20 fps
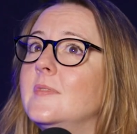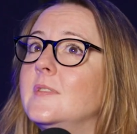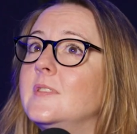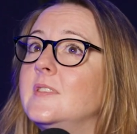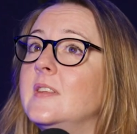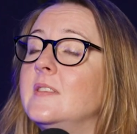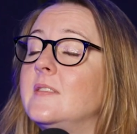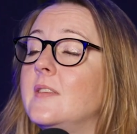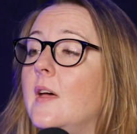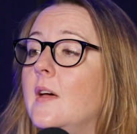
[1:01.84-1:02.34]

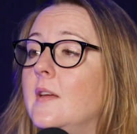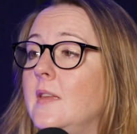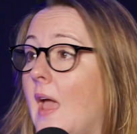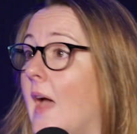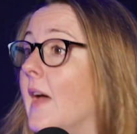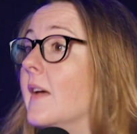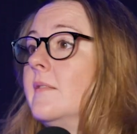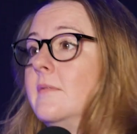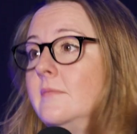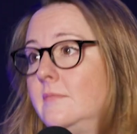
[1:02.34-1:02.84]
Since I
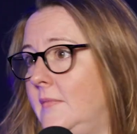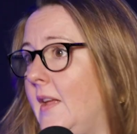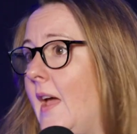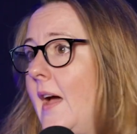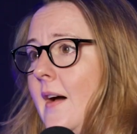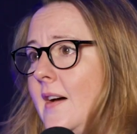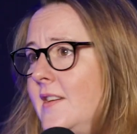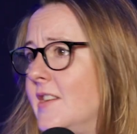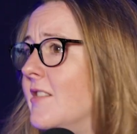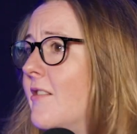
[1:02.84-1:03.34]

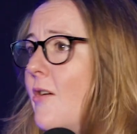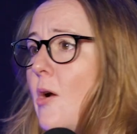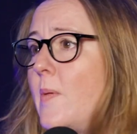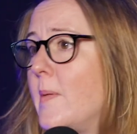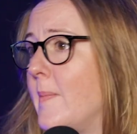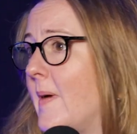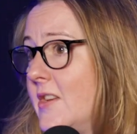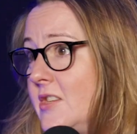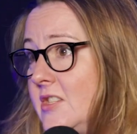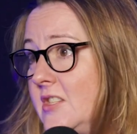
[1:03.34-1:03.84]
didn't grow up
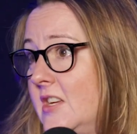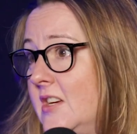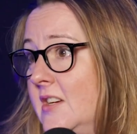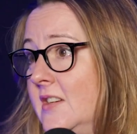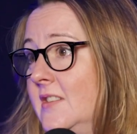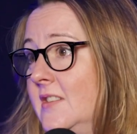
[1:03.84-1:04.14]
in Manchester.